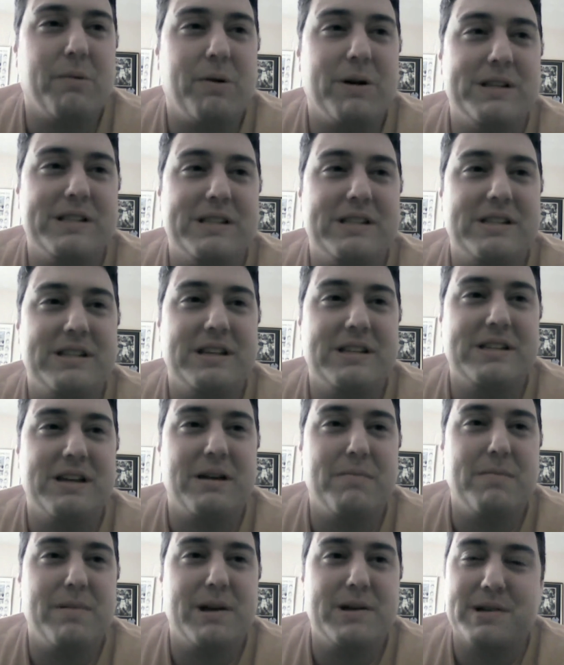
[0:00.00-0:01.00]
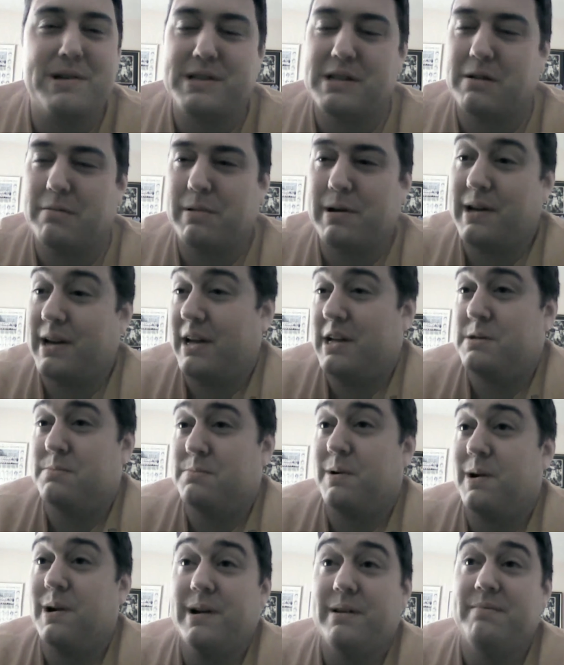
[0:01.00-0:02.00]
wants to see something interesting about
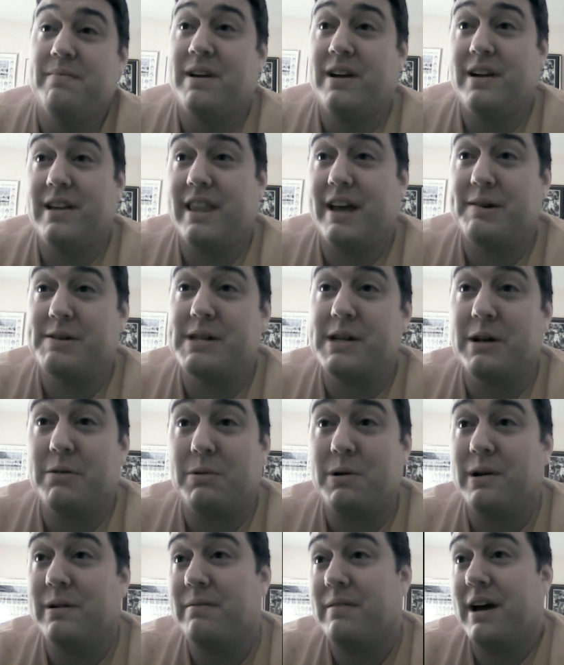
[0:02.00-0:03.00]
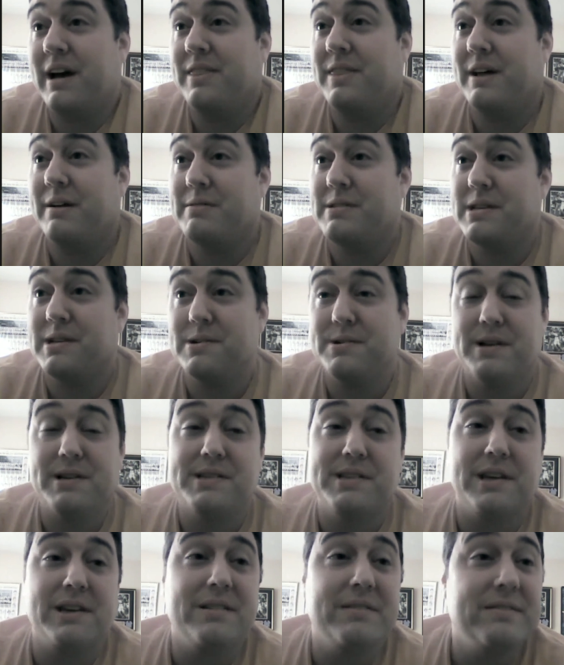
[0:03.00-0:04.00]
Gettysburg, that was a good one. I thought it was
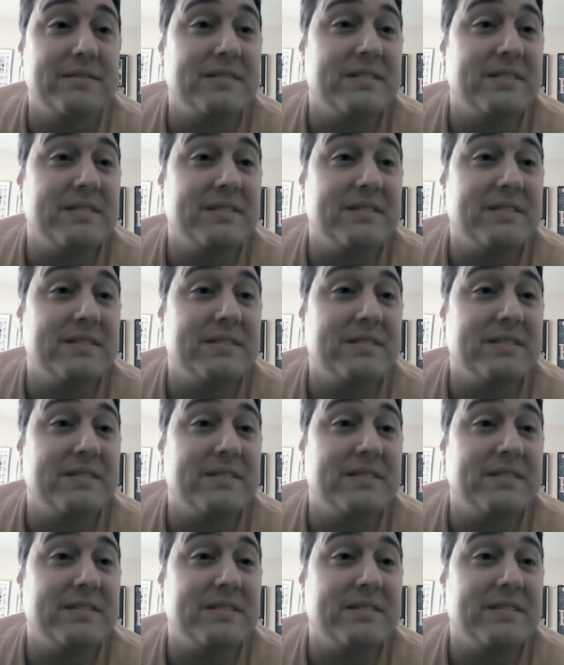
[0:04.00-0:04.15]
interesting.